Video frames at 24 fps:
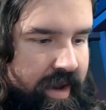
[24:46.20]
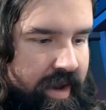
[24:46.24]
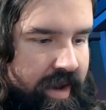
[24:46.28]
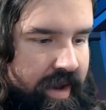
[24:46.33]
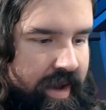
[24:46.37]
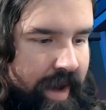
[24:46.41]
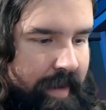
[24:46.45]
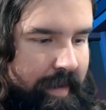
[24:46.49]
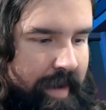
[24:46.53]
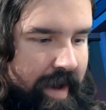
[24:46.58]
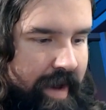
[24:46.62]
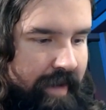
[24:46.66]

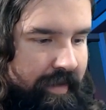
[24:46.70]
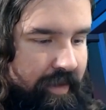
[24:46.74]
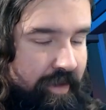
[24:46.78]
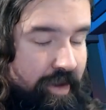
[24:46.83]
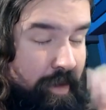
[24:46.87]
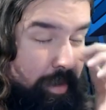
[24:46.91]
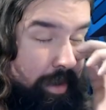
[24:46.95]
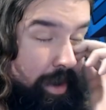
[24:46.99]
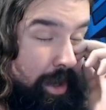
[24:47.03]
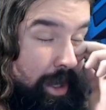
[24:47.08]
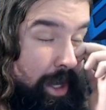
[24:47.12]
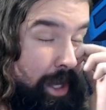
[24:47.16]
I'm having
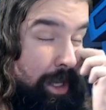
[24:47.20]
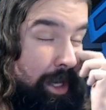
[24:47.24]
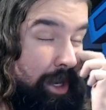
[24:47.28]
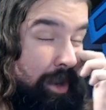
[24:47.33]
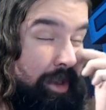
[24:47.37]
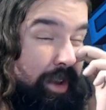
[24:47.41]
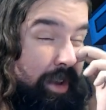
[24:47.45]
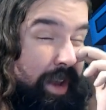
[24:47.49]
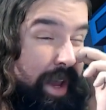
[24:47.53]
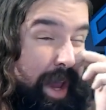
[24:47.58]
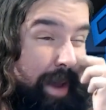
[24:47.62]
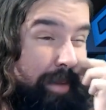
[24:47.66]
trouble connecting
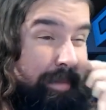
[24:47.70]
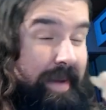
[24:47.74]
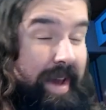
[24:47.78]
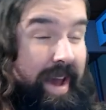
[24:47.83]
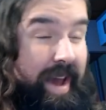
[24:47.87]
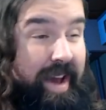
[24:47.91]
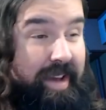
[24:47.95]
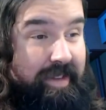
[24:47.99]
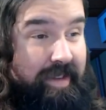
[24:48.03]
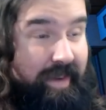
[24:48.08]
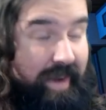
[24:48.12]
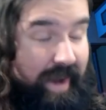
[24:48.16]
to the game,
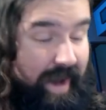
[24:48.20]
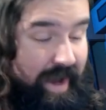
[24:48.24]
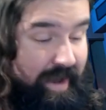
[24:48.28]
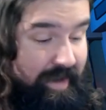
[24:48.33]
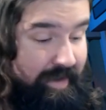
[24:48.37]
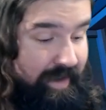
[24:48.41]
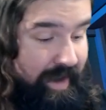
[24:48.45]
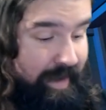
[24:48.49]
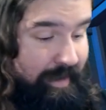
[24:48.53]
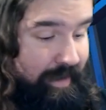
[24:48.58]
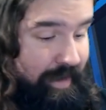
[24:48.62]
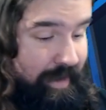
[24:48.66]
as you
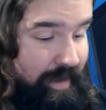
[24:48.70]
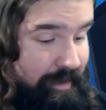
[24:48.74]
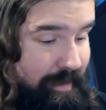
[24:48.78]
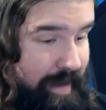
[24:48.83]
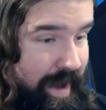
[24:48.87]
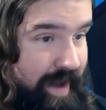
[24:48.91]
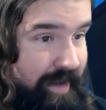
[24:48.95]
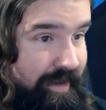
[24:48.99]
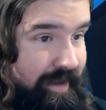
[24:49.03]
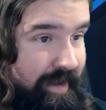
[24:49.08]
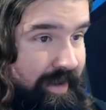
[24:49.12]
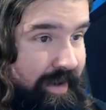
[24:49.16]
guys seem to have
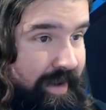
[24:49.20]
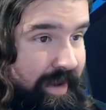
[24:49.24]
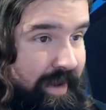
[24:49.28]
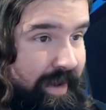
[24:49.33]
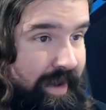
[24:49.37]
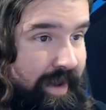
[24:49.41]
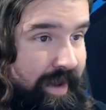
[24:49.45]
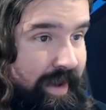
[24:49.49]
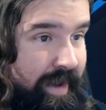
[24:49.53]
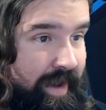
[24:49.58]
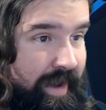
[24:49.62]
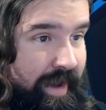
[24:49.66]
imagined
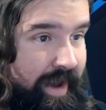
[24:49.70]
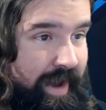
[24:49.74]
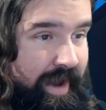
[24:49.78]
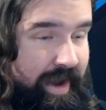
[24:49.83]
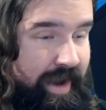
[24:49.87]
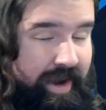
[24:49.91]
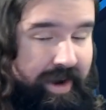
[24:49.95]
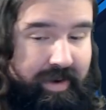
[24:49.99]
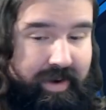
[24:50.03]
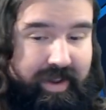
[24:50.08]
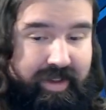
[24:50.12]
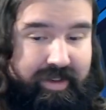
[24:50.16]

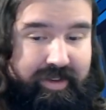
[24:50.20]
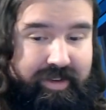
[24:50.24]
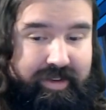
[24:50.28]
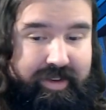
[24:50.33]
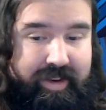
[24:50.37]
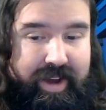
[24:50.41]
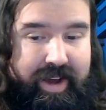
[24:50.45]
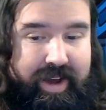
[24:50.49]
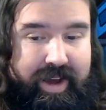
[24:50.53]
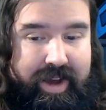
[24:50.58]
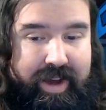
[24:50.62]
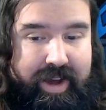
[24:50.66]
and
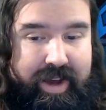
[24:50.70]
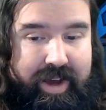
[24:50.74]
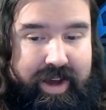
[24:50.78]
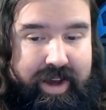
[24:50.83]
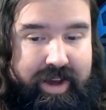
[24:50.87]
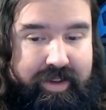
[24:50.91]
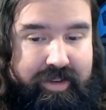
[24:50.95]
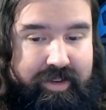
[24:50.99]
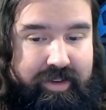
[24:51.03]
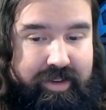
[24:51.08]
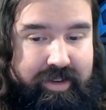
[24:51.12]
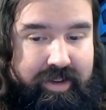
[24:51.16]
noticed.
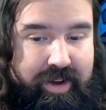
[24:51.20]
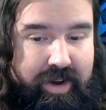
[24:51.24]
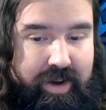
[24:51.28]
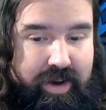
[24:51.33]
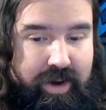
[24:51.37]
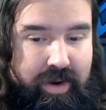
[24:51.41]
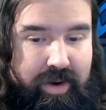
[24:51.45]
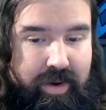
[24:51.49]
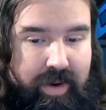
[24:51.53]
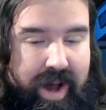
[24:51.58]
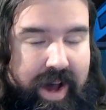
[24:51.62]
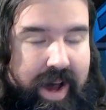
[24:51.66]
Uh,
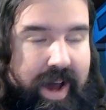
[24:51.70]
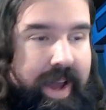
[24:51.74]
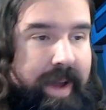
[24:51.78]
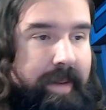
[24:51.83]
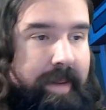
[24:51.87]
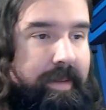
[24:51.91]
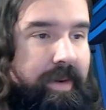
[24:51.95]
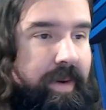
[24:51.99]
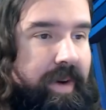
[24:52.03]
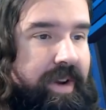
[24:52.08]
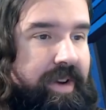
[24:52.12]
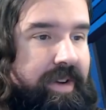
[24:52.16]
so I
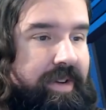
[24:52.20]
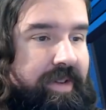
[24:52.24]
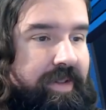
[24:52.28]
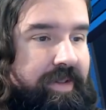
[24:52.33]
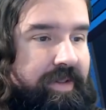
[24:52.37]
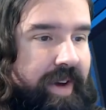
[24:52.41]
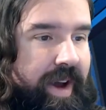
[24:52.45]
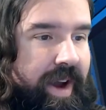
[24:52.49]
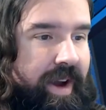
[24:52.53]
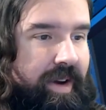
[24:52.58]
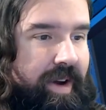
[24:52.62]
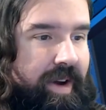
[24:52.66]
am going to
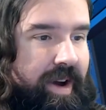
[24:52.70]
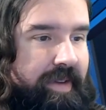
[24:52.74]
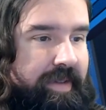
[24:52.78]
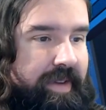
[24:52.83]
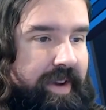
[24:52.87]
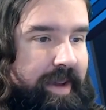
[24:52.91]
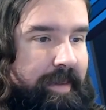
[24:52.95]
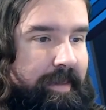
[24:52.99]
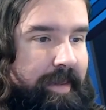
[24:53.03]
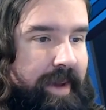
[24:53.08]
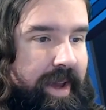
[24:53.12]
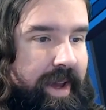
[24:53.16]
fire
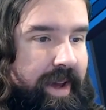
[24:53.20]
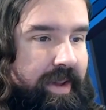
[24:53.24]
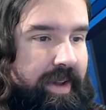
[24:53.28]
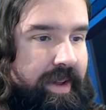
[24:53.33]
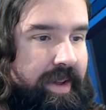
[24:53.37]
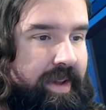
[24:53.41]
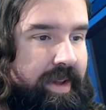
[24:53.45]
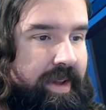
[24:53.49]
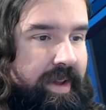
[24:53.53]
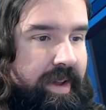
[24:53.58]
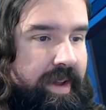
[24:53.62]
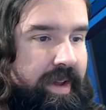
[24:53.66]
off an
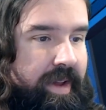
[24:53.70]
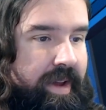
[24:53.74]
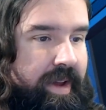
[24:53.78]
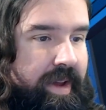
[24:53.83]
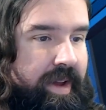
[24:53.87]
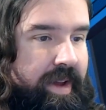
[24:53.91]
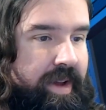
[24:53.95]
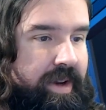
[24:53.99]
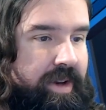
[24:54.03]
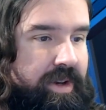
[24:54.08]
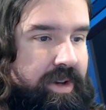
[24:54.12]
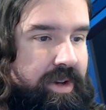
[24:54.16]
email
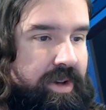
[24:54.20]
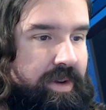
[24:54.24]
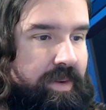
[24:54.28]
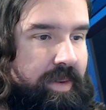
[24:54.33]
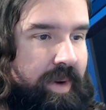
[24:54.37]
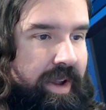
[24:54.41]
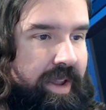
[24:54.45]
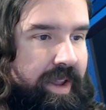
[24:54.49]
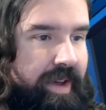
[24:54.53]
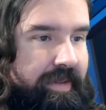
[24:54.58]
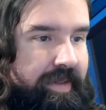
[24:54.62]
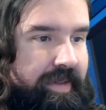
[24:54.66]

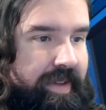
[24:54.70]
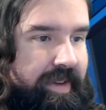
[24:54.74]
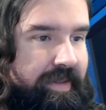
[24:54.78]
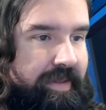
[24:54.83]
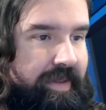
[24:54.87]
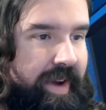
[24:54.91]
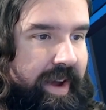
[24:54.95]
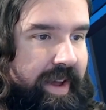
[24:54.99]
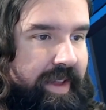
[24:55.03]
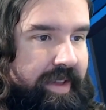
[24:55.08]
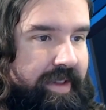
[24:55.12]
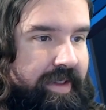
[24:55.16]
to our lovely
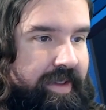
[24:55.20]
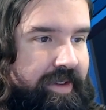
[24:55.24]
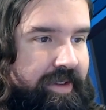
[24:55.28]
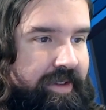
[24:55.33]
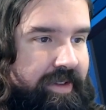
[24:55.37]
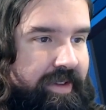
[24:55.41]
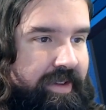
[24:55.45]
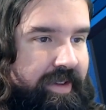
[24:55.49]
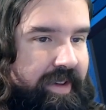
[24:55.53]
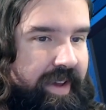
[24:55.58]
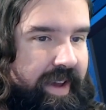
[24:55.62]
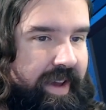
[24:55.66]

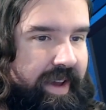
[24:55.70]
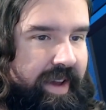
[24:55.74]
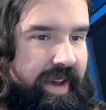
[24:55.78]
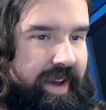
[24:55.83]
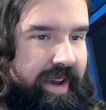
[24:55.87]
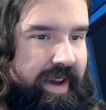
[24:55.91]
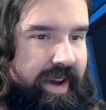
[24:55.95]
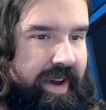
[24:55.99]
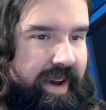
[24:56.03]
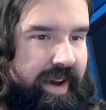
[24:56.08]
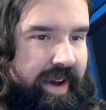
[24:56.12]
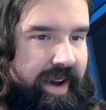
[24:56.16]
friends
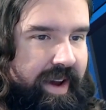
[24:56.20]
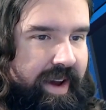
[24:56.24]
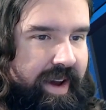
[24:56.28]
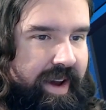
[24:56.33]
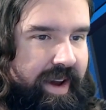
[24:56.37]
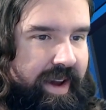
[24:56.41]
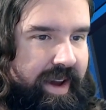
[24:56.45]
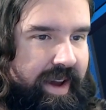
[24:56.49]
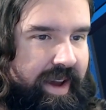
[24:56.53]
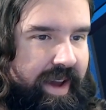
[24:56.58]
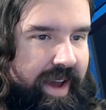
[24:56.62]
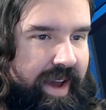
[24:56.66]

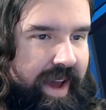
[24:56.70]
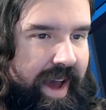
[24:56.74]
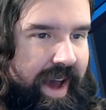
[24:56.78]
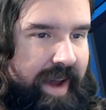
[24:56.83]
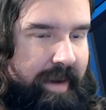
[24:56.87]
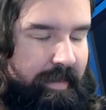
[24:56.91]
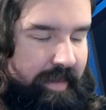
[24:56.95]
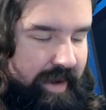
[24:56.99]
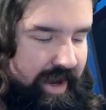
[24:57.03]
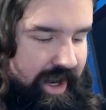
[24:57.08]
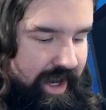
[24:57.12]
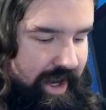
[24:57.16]
uh,
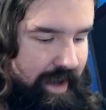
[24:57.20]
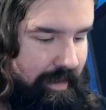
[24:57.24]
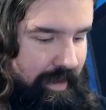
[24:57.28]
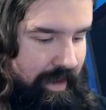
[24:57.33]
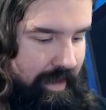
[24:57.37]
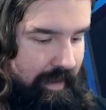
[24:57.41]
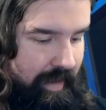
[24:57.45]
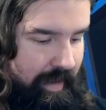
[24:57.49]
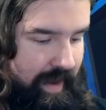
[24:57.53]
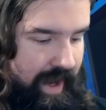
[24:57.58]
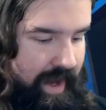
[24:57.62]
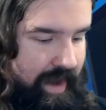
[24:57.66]
at
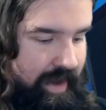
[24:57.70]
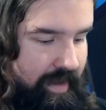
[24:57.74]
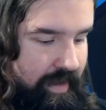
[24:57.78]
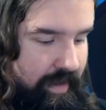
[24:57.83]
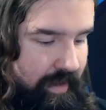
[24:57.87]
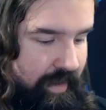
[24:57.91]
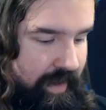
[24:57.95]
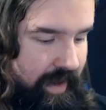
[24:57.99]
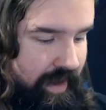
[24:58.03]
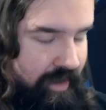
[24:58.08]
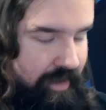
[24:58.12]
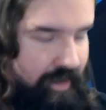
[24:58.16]
PWE
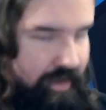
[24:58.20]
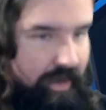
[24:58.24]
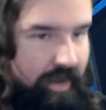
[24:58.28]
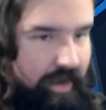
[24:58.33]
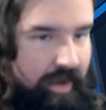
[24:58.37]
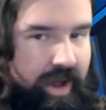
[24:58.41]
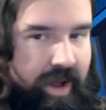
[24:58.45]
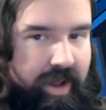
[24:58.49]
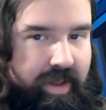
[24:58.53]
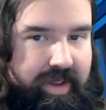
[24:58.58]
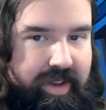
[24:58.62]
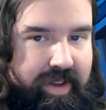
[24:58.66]
who
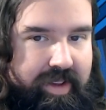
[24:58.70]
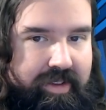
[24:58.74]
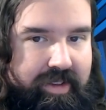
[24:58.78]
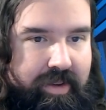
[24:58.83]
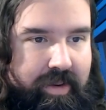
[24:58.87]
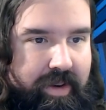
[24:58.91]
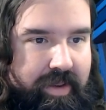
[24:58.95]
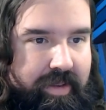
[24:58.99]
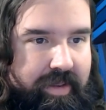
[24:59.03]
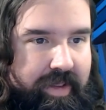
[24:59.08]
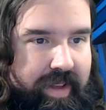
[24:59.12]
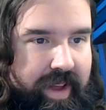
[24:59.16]
control all these
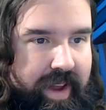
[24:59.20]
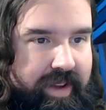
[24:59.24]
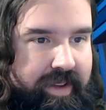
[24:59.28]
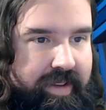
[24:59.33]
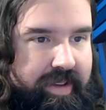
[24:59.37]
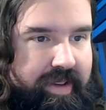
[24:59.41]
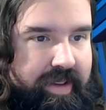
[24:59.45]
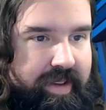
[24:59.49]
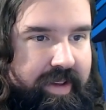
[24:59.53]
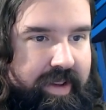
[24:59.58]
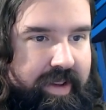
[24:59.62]
sort of things.